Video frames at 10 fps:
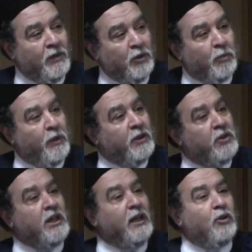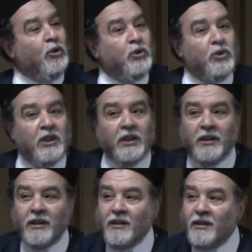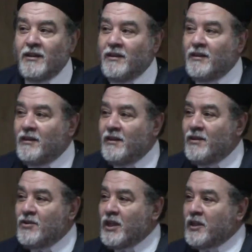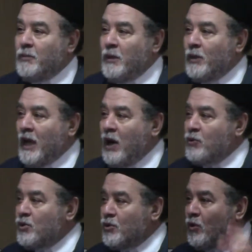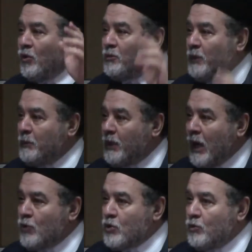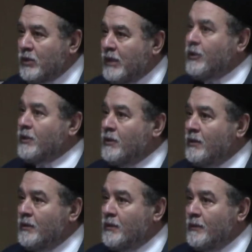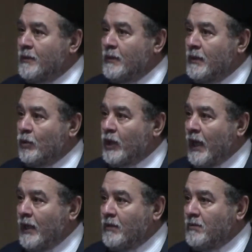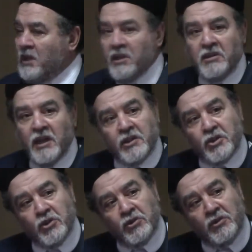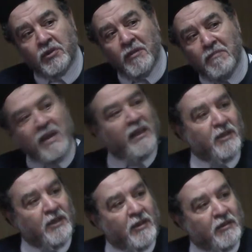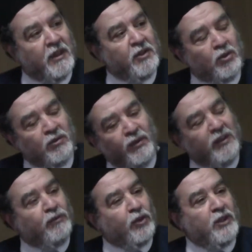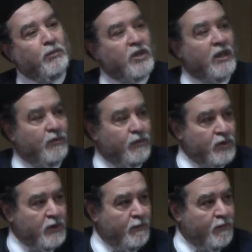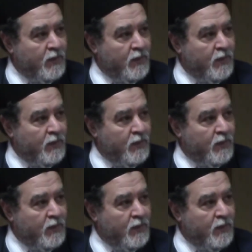Your parents can go to the sick people's house or old people's house or whatever. Okay? They should mend. They should fend for themselves.